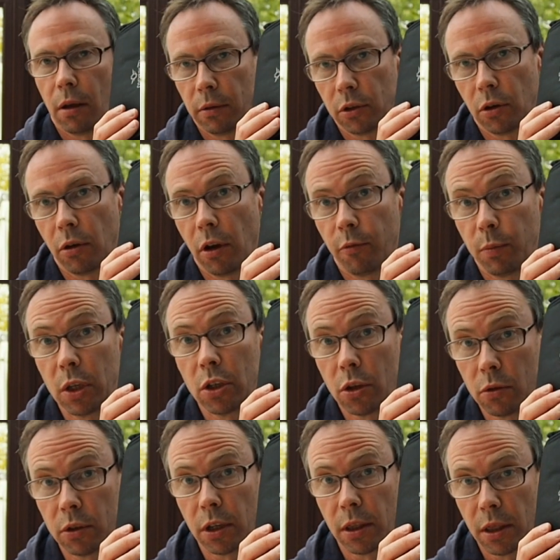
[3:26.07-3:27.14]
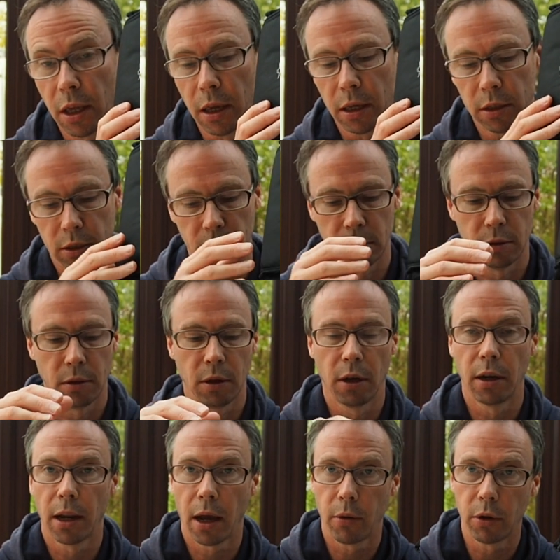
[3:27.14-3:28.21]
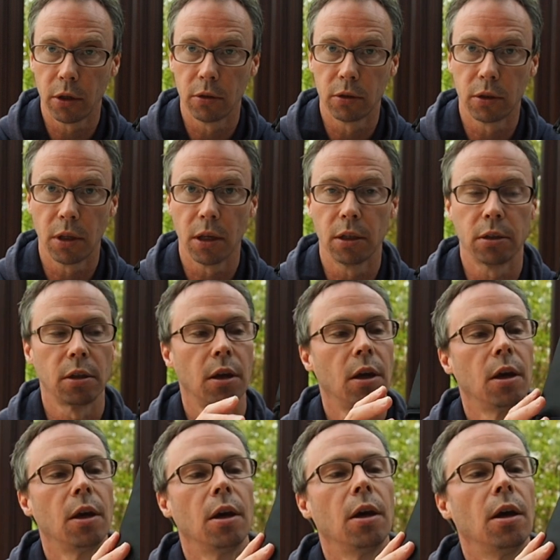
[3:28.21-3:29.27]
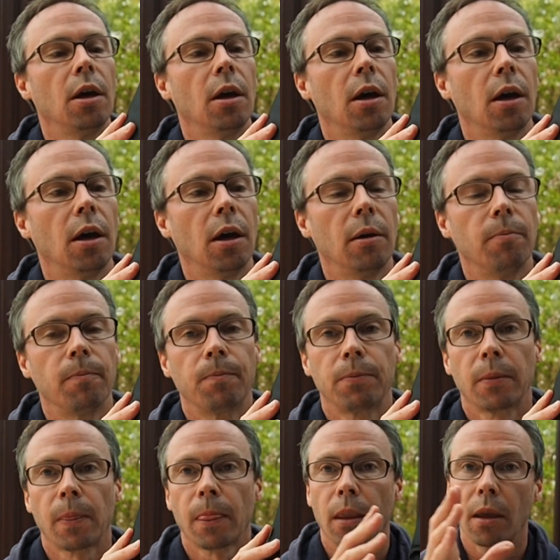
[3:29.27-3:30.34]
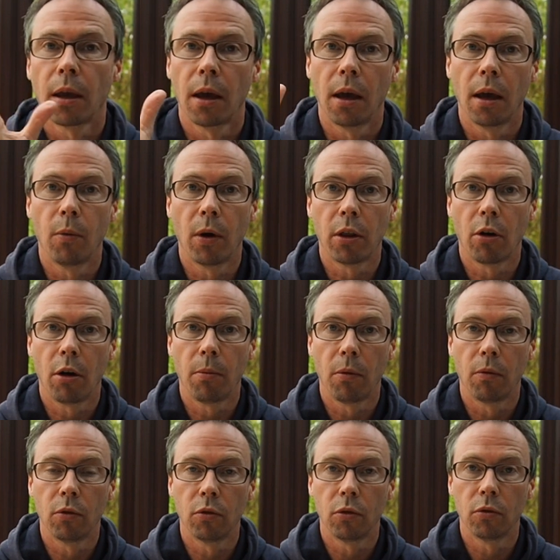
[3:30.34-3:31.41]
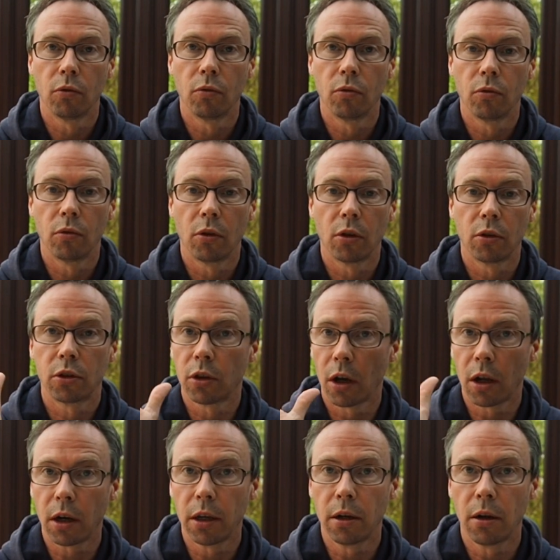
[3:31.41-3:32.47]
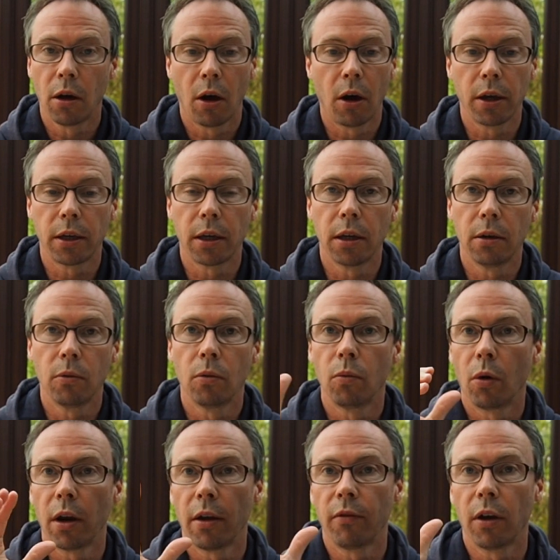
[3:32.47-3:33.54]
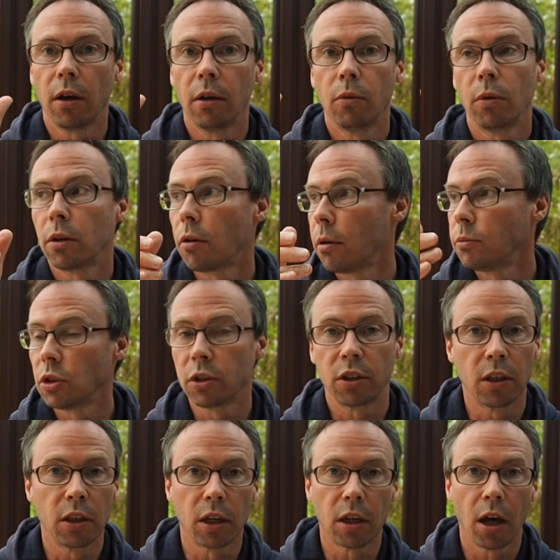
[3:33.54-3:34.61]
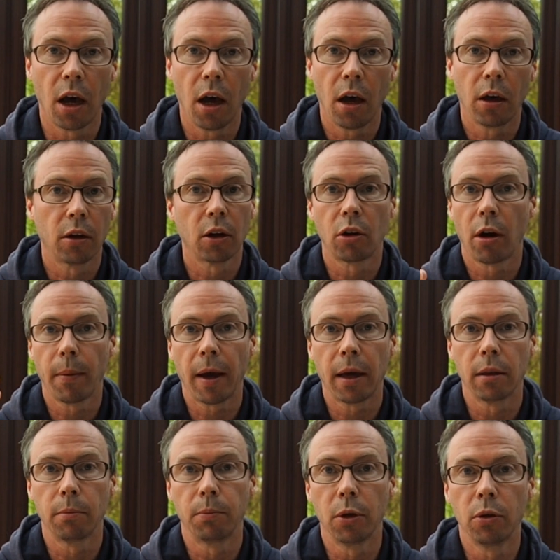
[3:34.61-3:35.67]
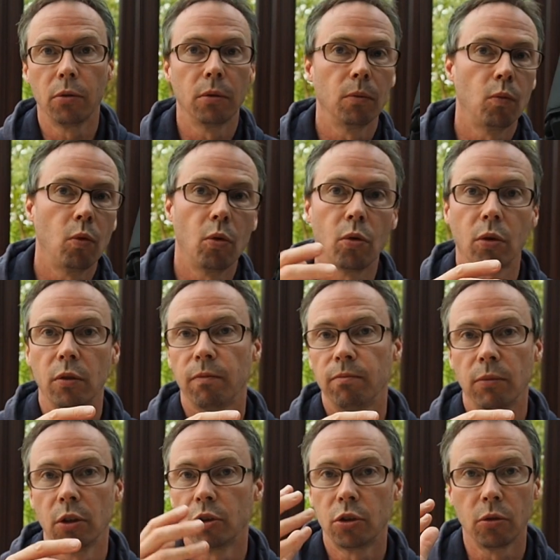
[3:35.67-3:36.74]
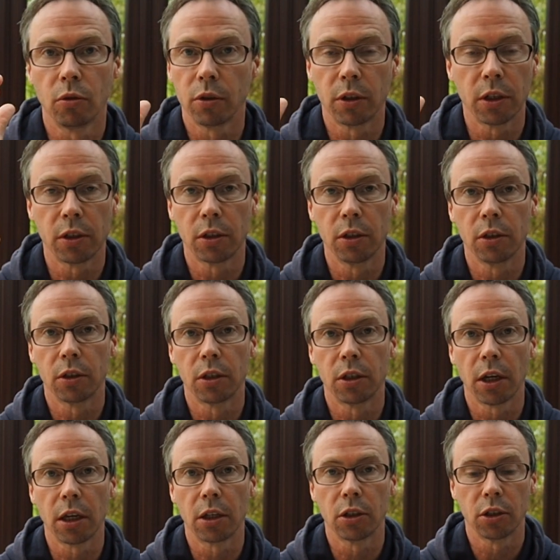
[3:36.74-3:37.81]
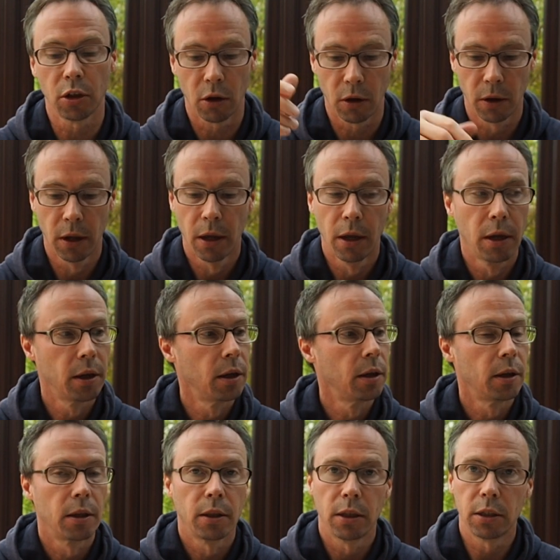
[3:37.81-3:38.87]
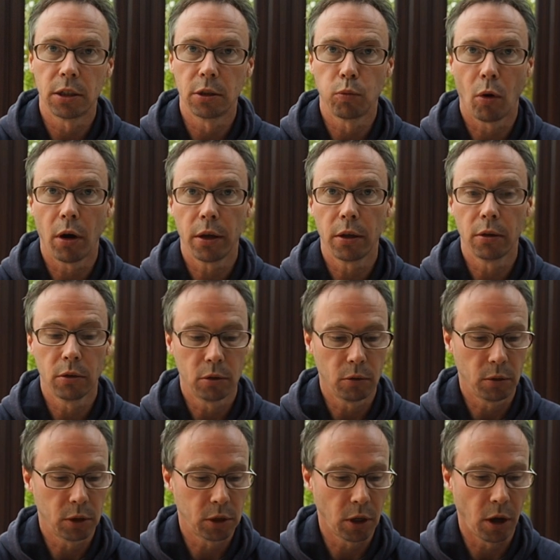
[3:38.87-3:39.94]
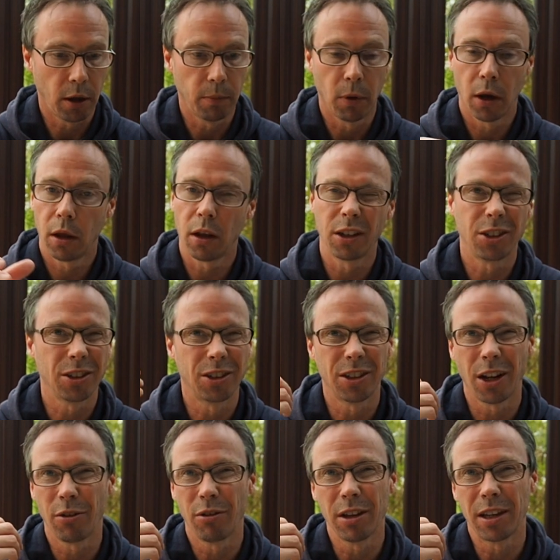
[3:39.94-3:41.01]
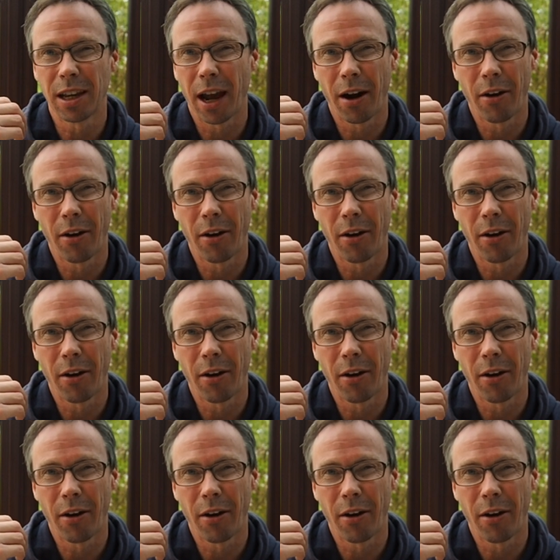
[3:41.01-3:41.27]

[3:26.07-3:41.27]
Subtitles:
Sorry, I've been using this and now I use this. Whether I'm cycling, hiking, whatever, whether I'm just in the car and I grab it out the boot and walk a short distance to take a shot, this is what I use all the time. And I just generally